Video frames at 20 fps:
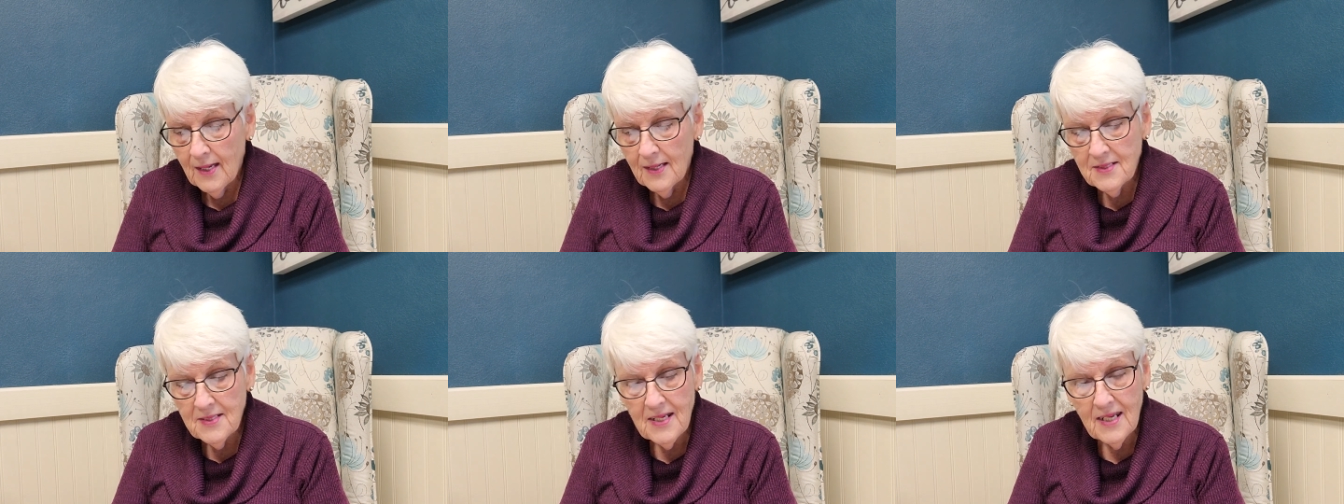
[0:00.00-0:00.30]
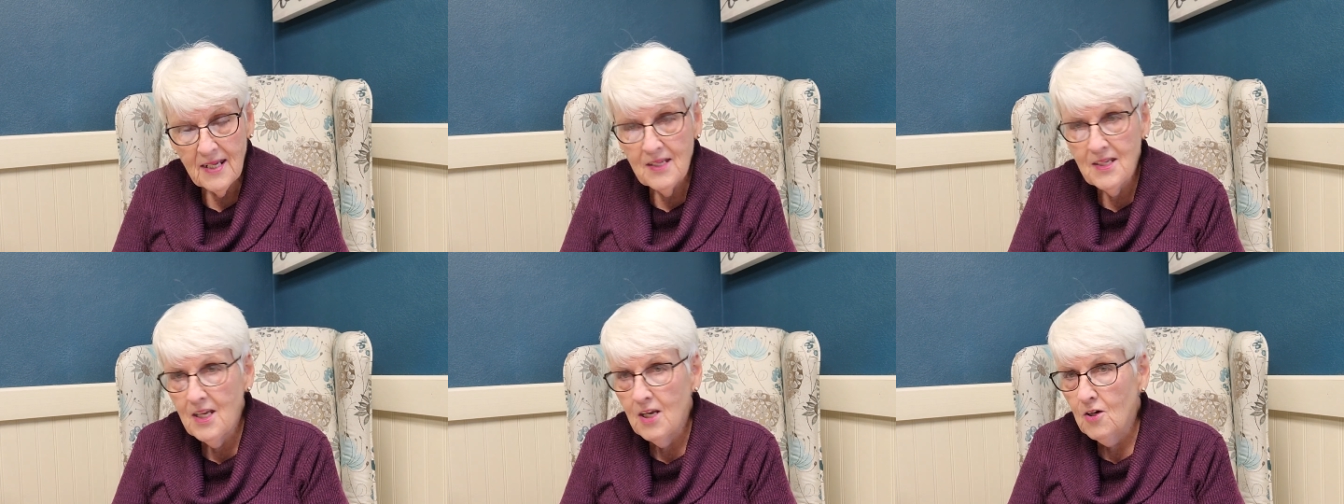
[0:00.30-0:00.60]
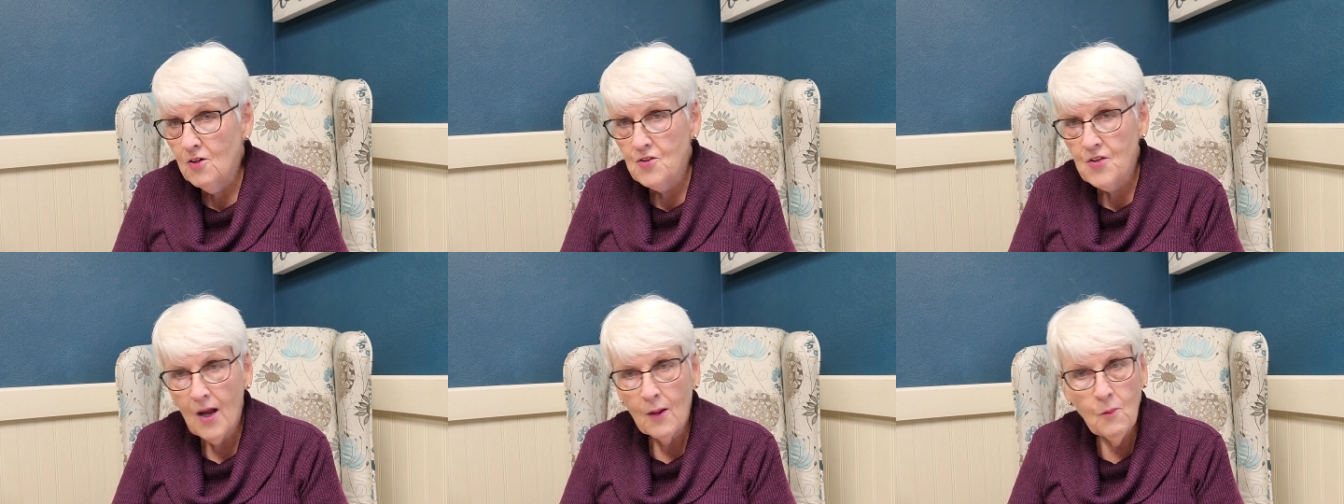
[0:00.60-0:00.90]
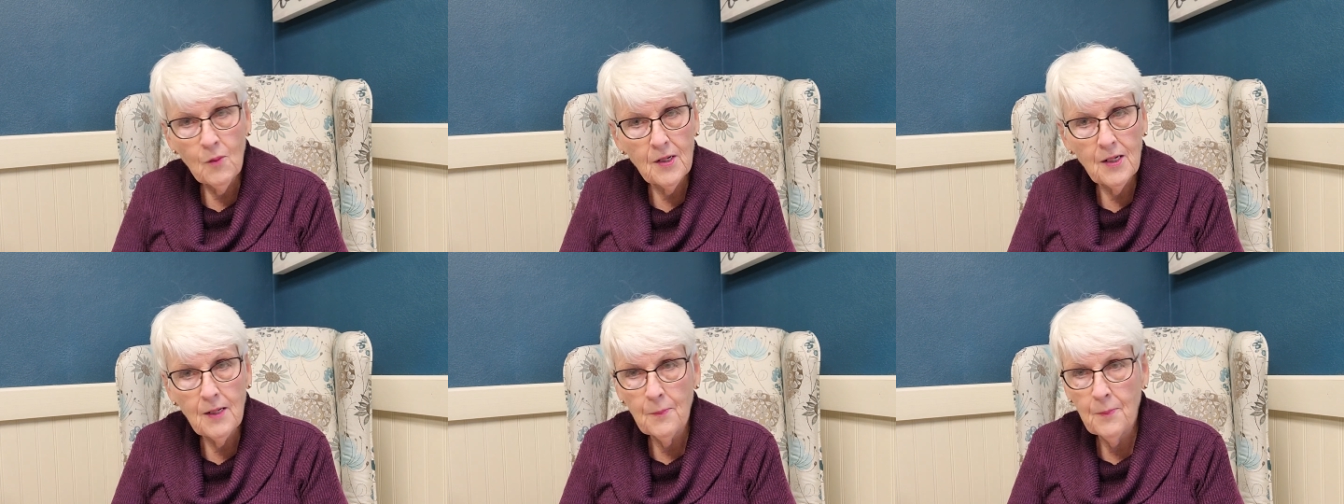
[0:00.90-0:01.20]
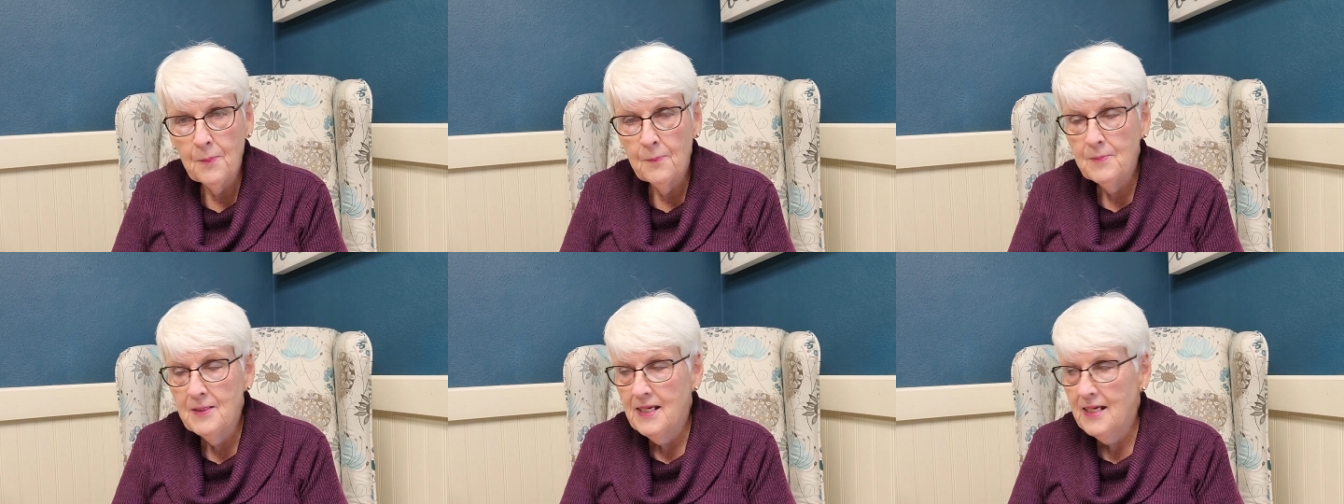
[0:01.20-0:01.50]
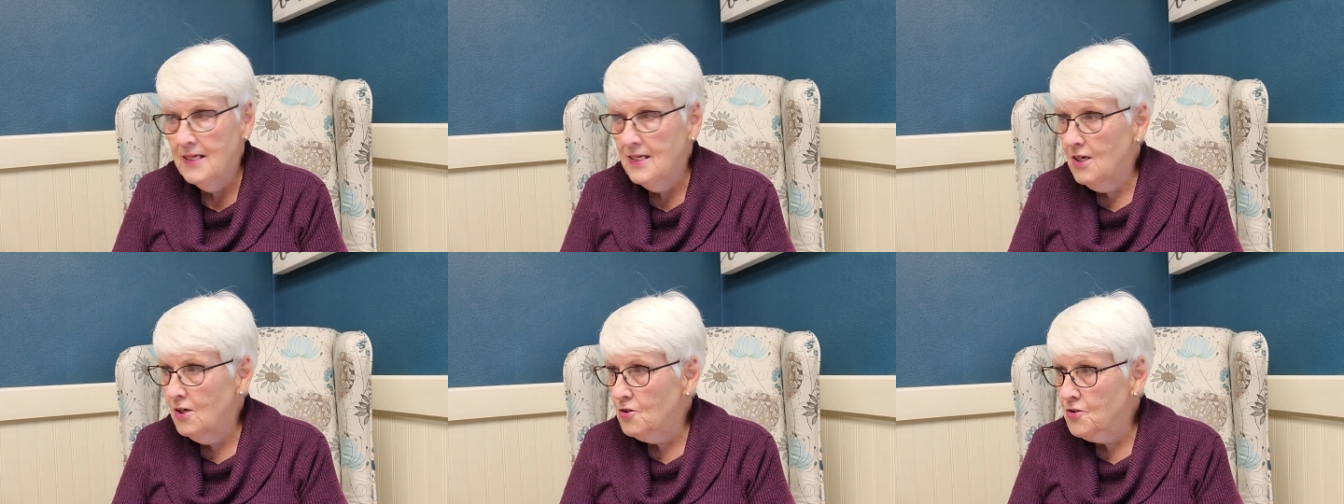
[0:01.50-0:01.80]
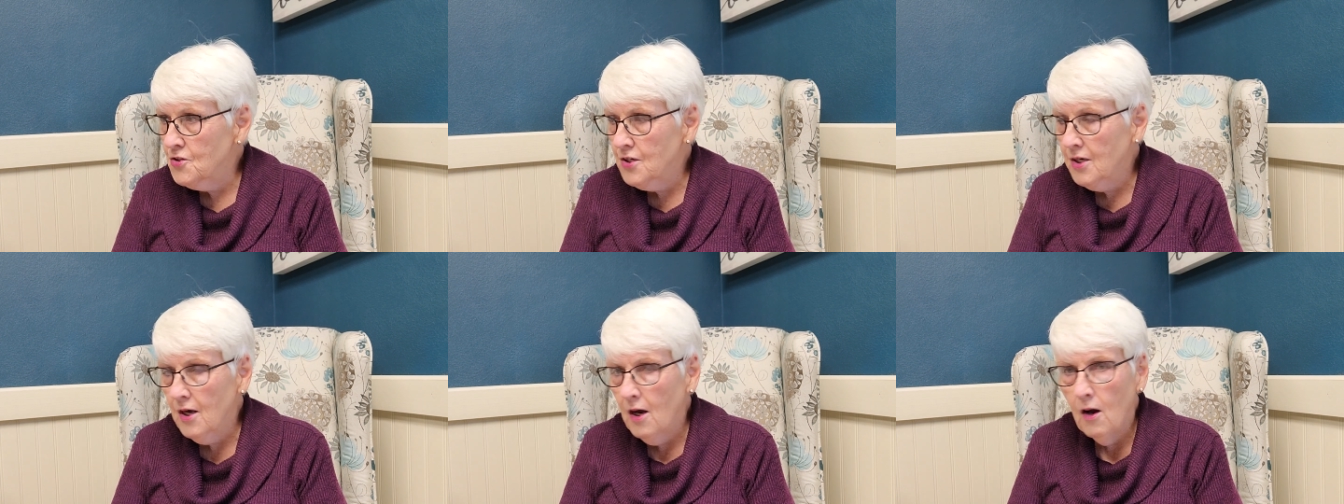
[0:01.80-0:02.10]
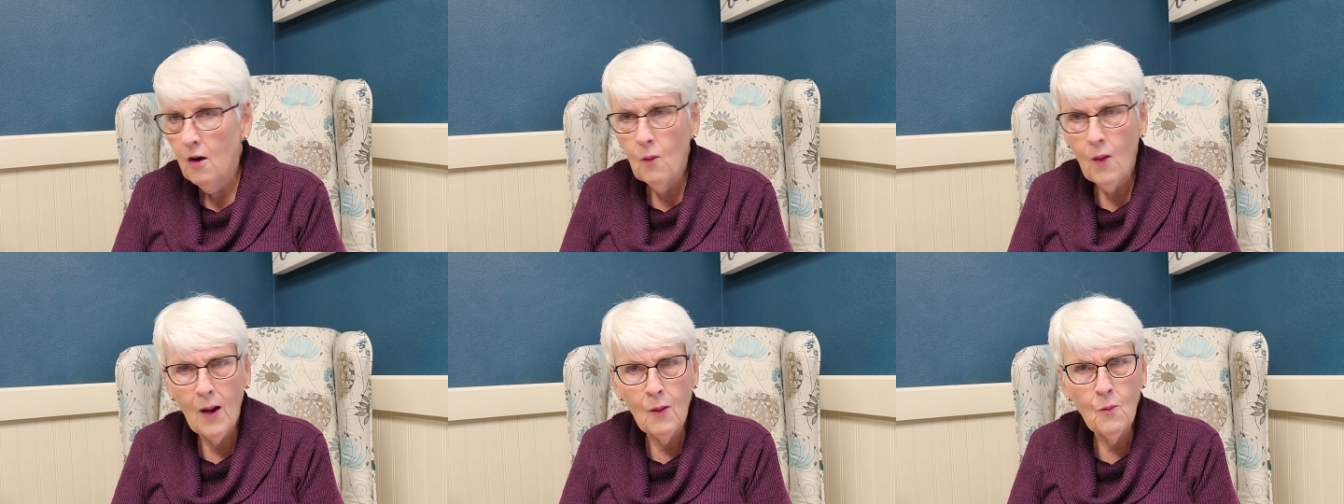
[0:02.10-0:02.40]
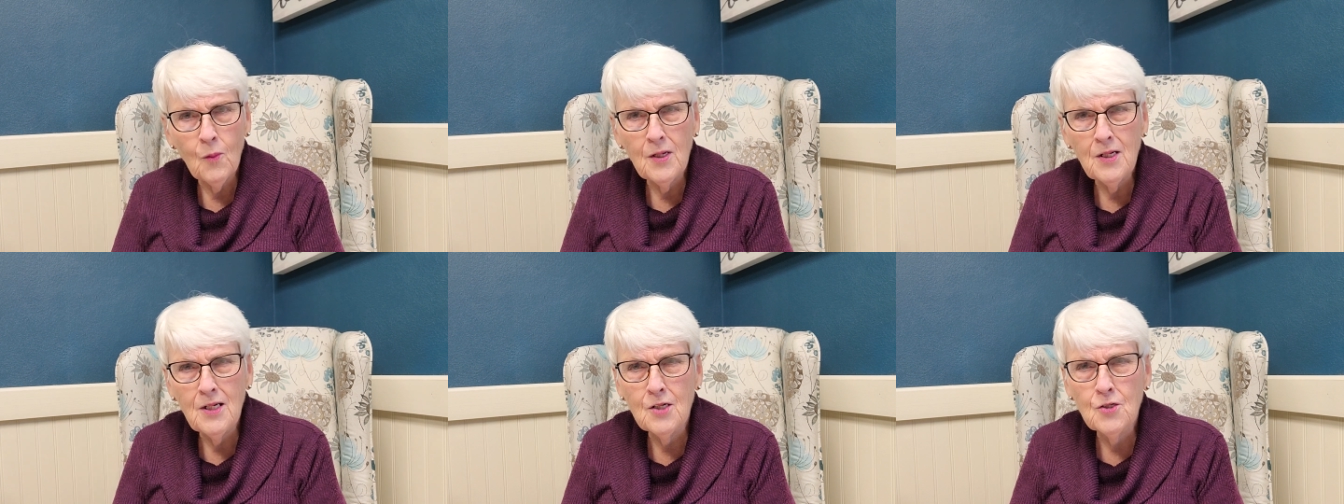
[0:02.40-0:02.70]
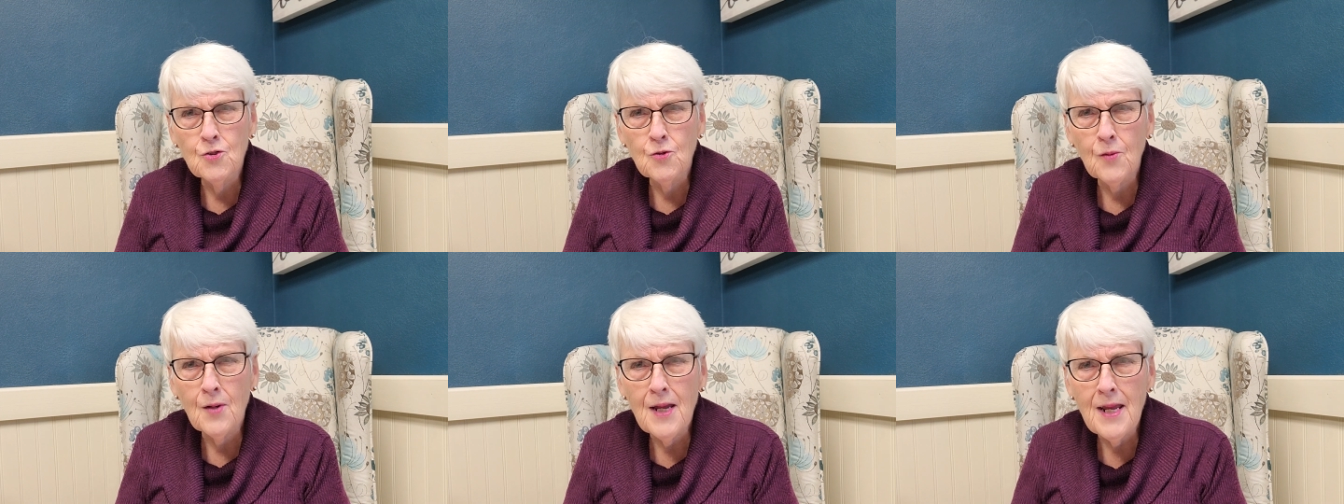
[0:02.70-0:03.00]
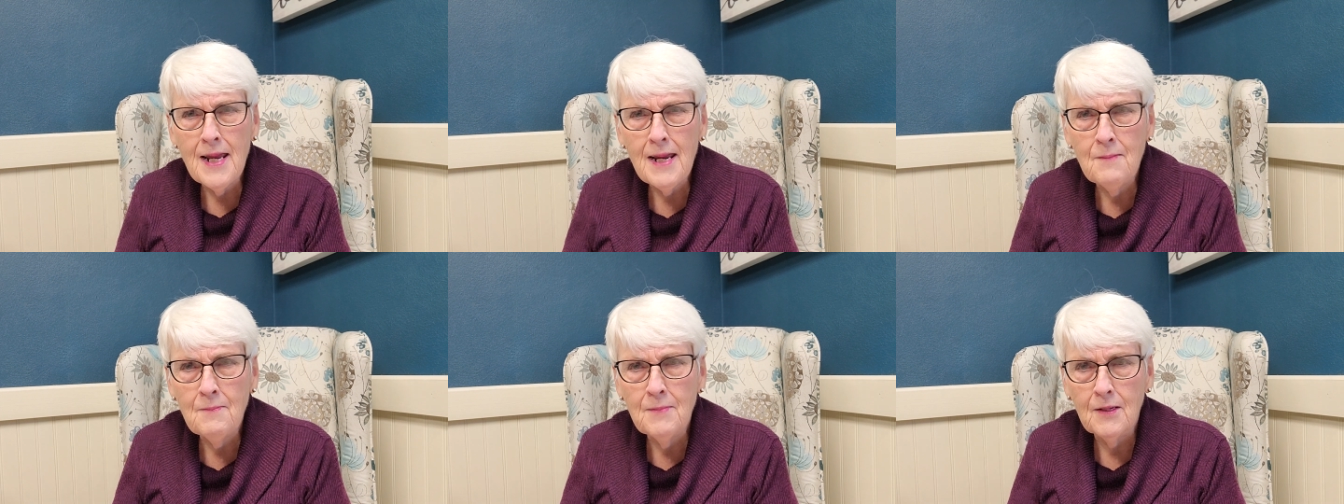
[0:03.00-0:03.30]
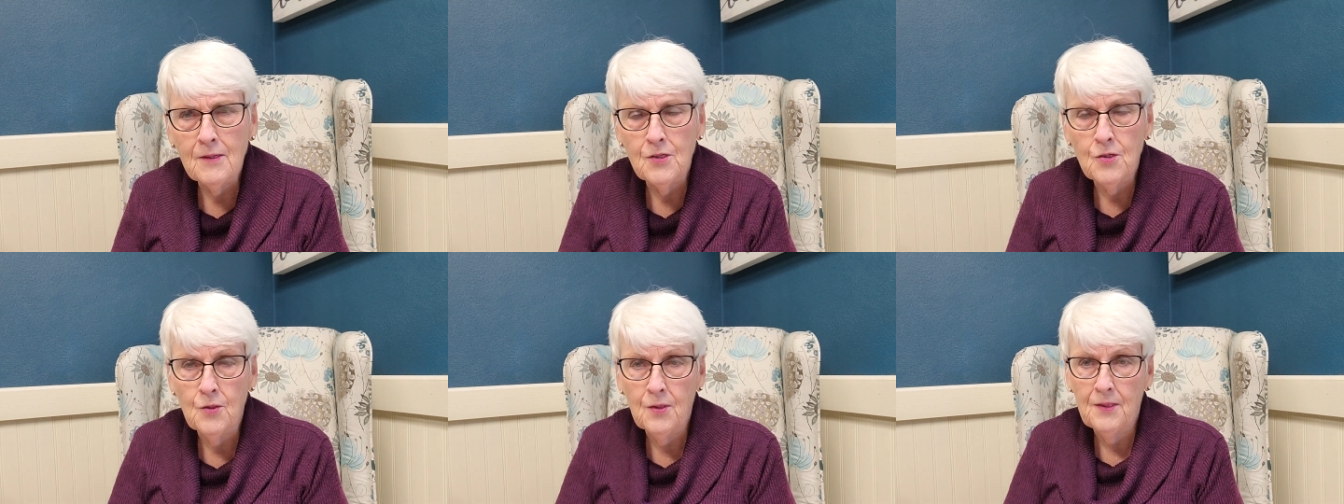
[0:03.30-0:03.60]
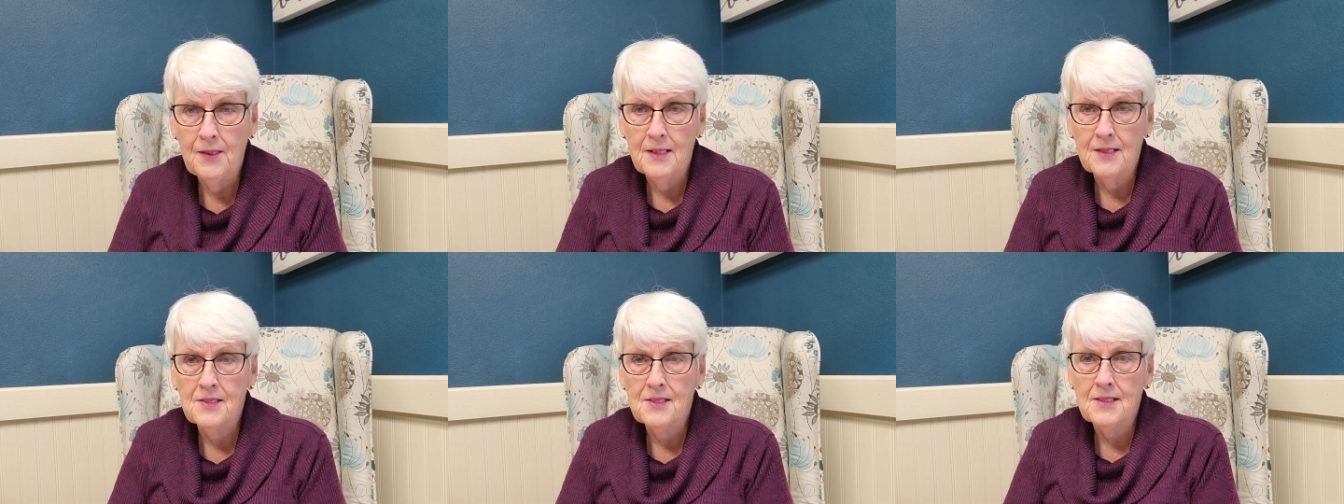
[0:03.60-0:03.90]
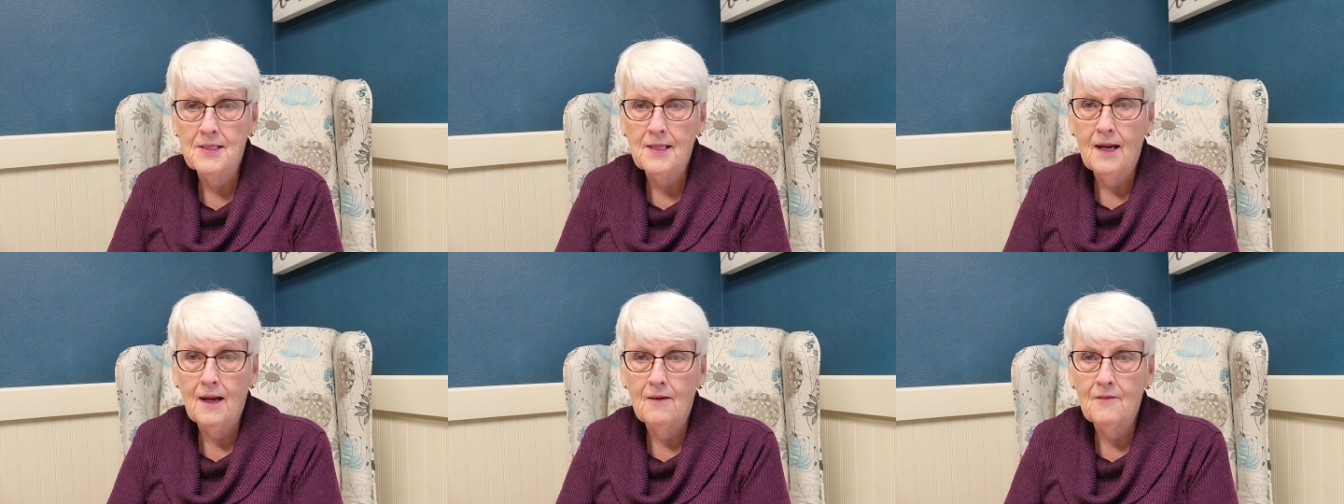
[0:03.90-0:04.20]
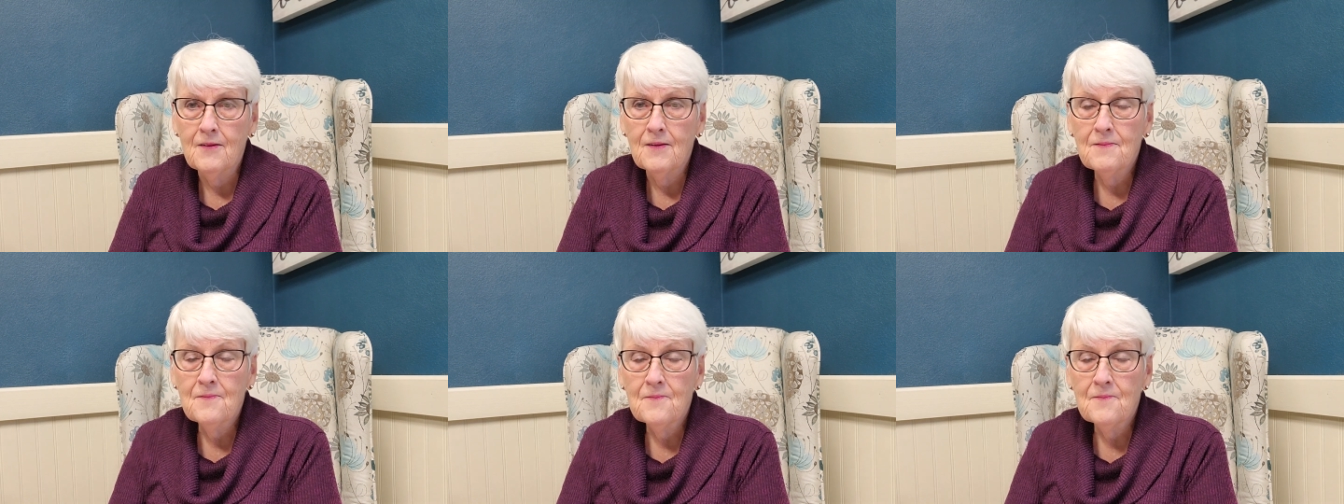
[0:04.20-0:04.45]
10 years, I wouldn't have, 10 years ago, I wouldn't have dreamed of doing this stuff.